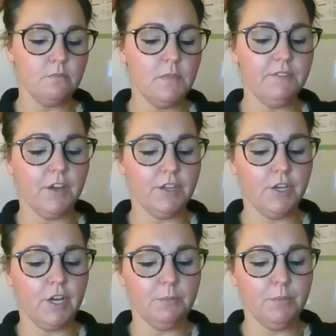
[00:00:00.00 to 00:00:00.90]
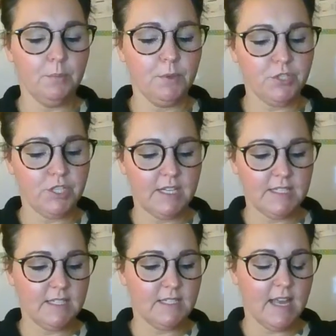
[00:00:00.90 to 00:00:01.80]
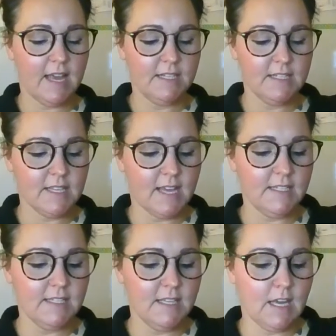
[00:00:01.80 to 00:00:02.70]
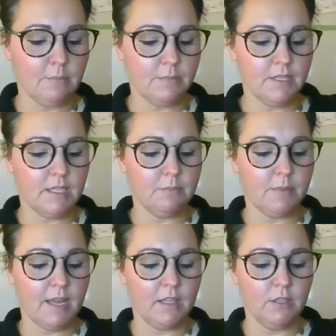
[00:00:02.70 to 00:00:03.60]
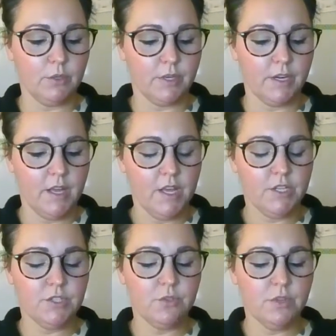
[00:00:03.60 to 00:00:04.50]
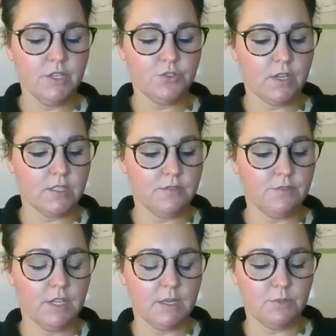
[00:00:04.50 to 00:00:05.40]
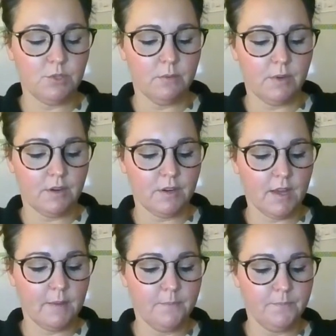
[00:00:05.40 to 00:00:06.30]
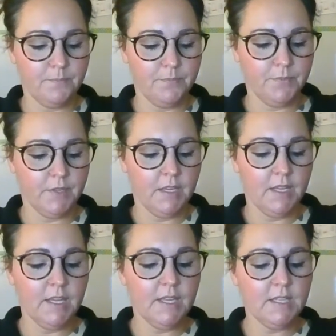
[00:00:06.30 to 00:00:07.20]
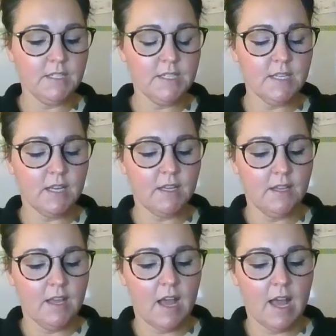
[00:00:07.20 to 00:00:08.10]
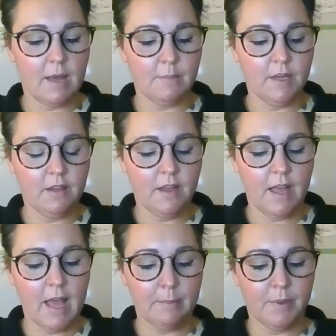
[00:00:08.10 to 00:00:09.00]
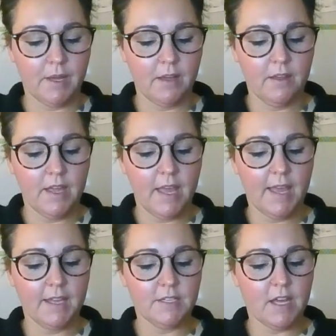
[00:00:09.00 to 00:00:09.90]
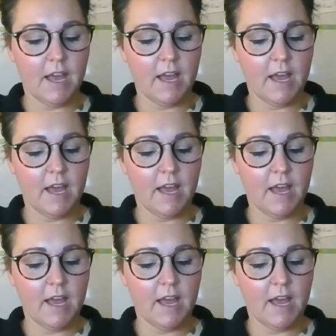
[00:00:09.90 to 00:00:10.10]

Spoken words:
My father got a promotion at his IT company in Bangalore, so they transferred him to America. In India, Amma, Appa, and